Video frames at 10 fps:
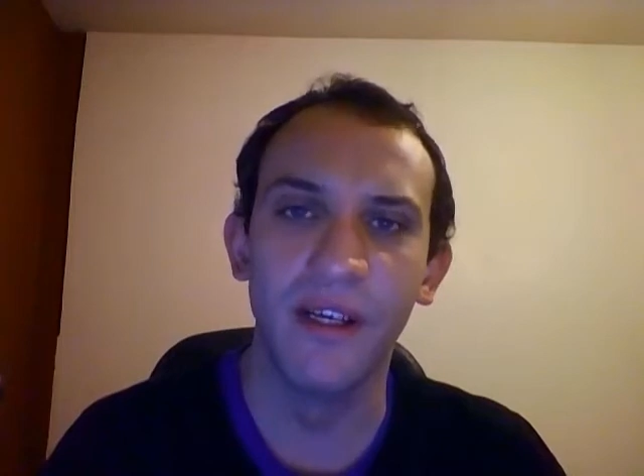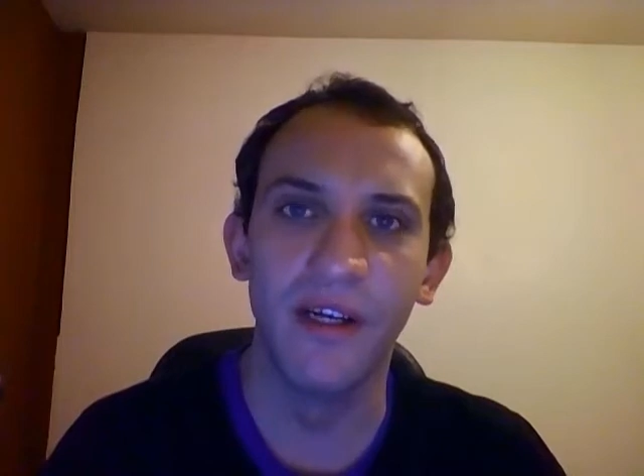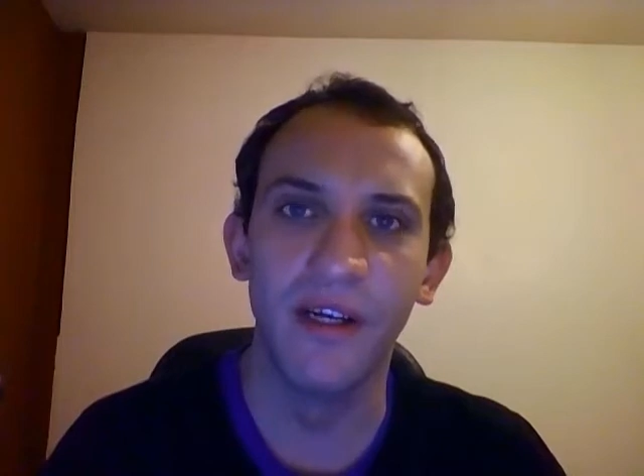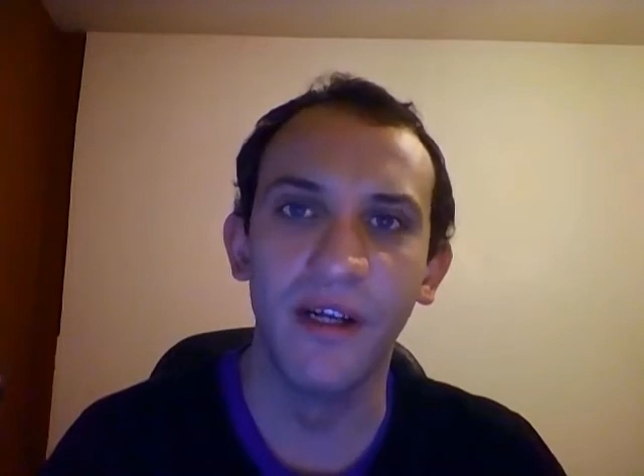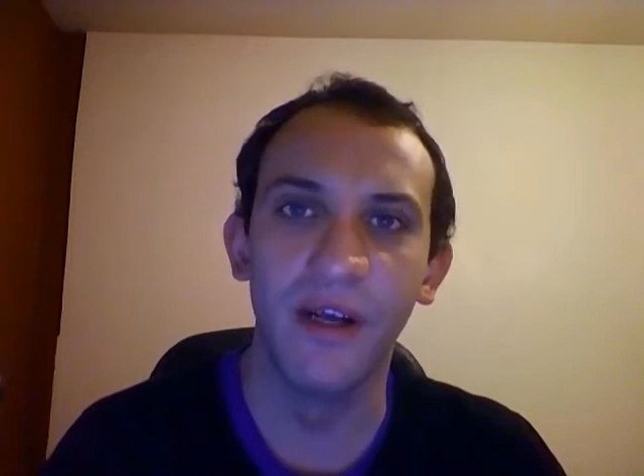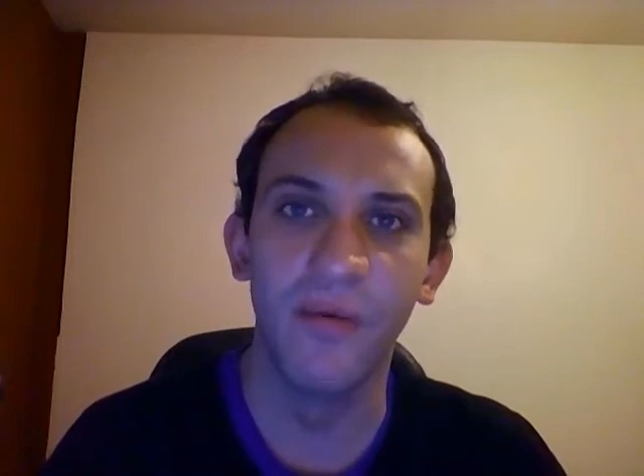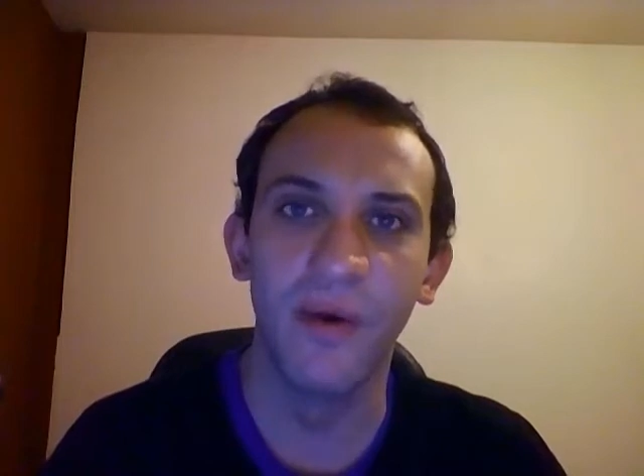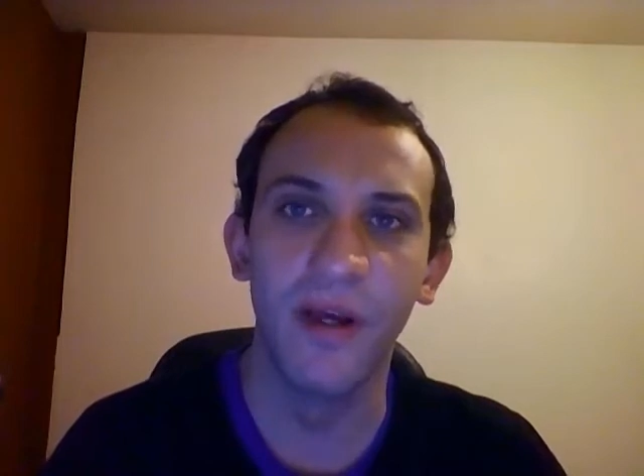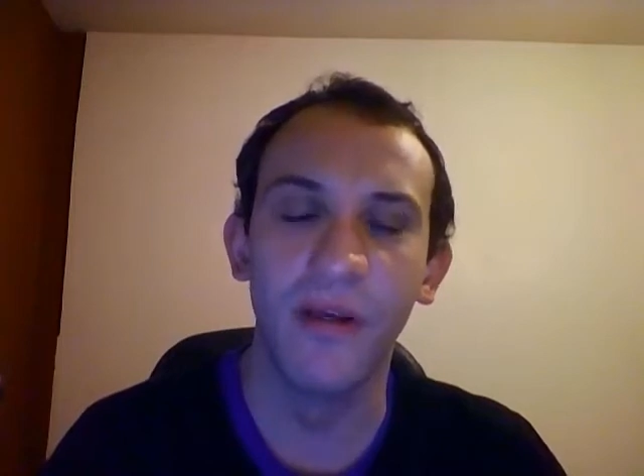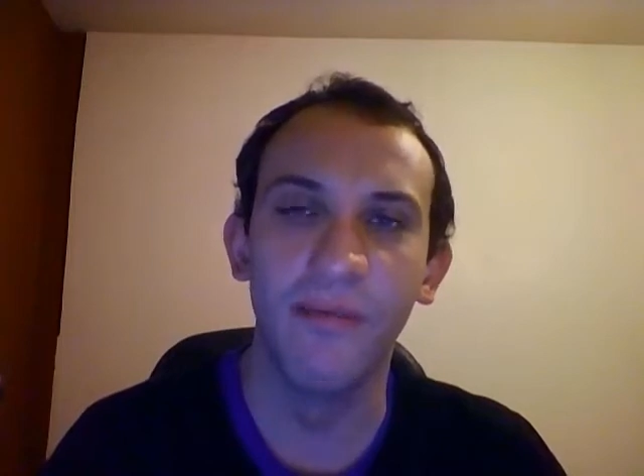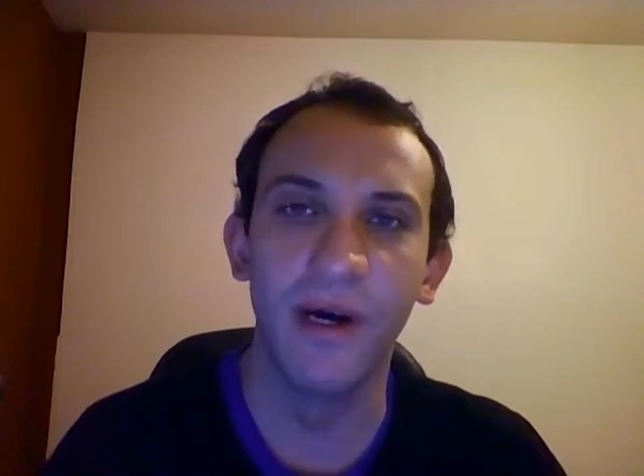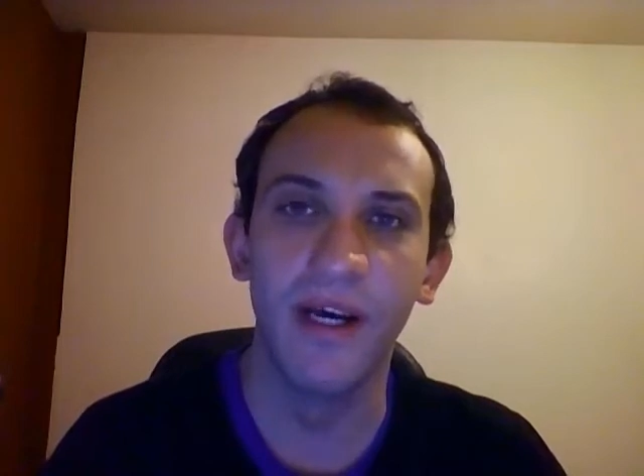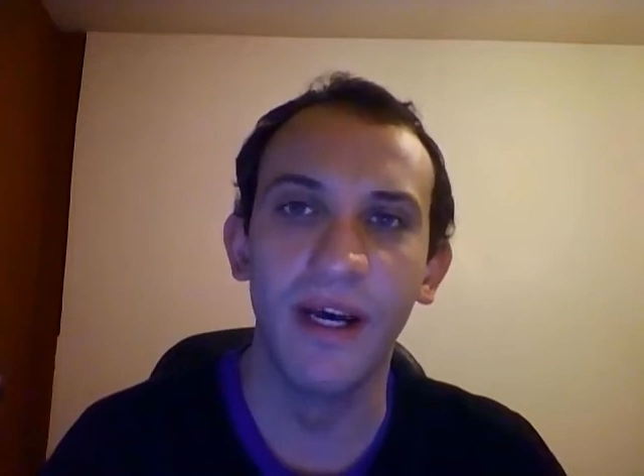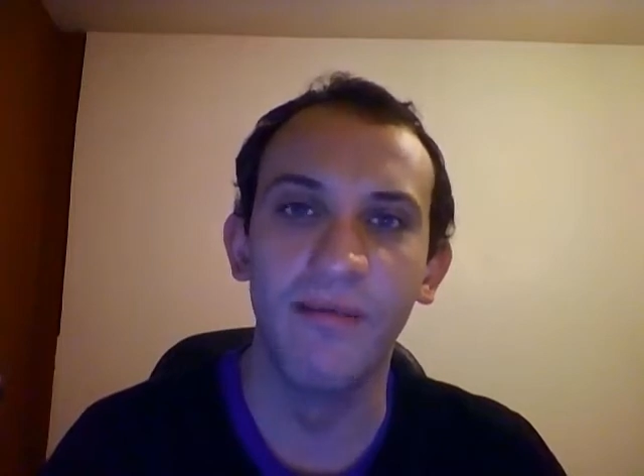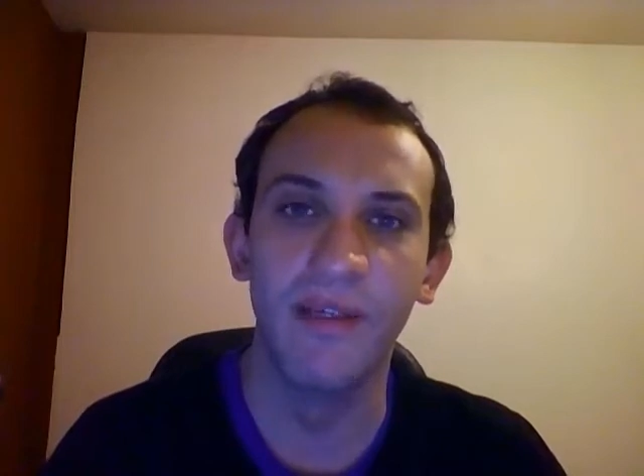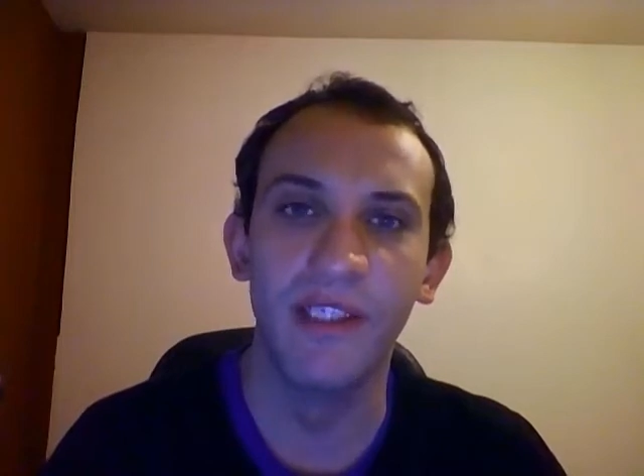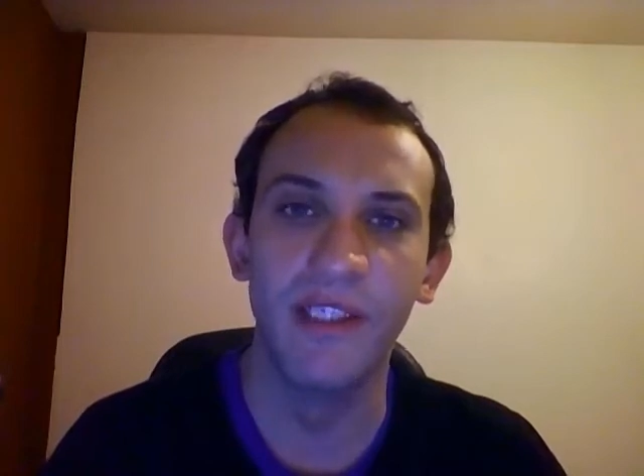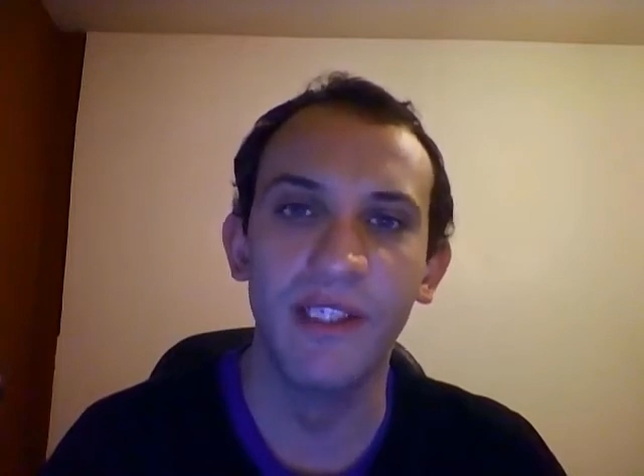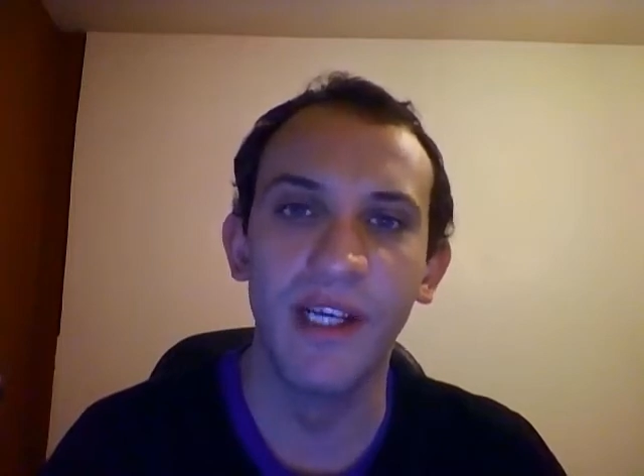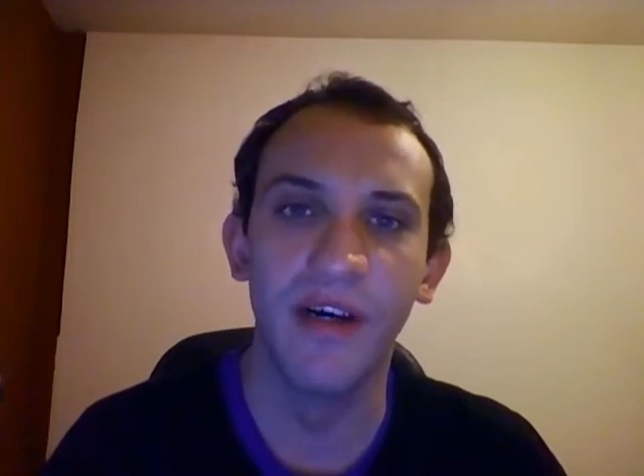turned away by
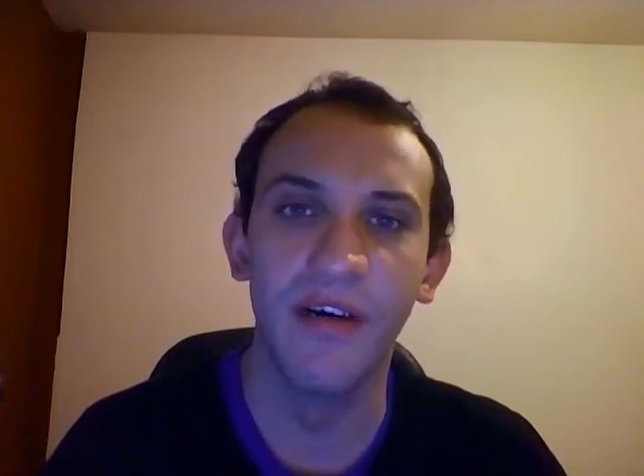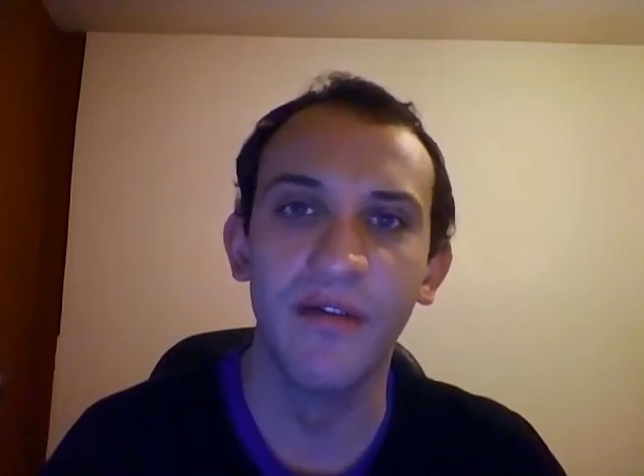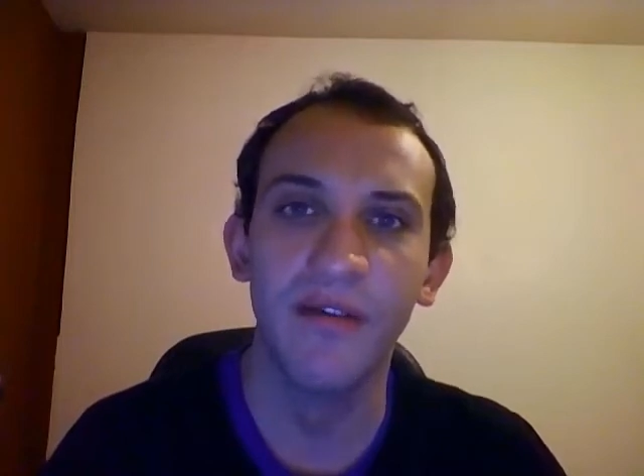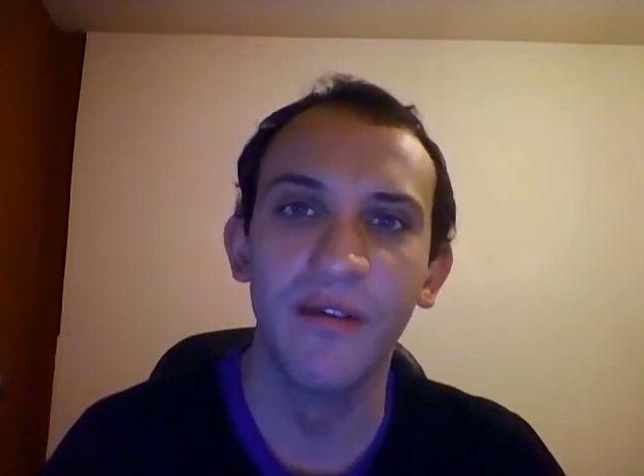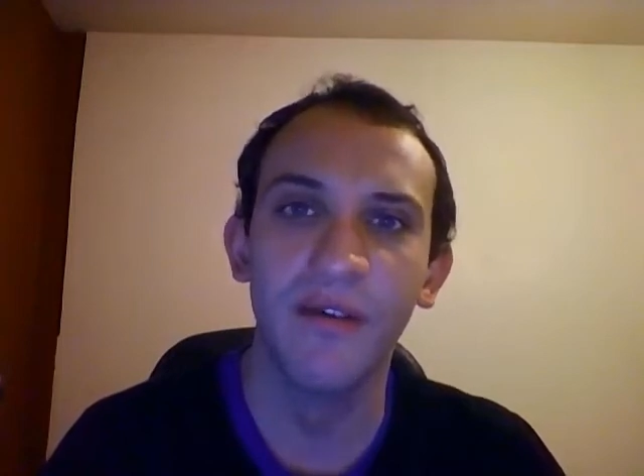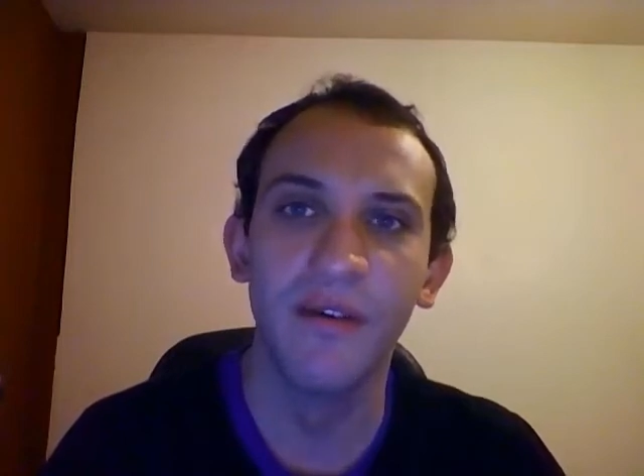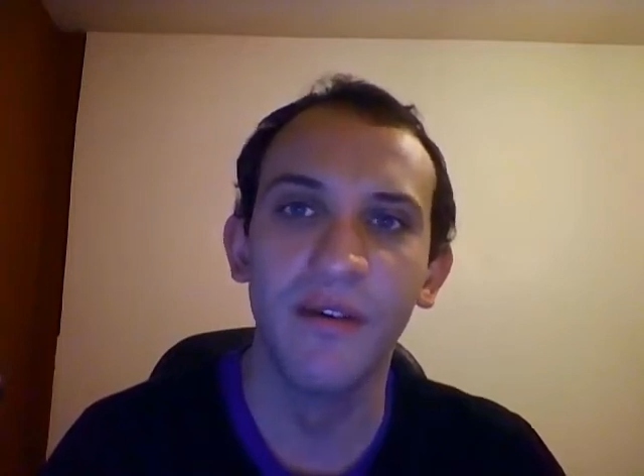embassy staff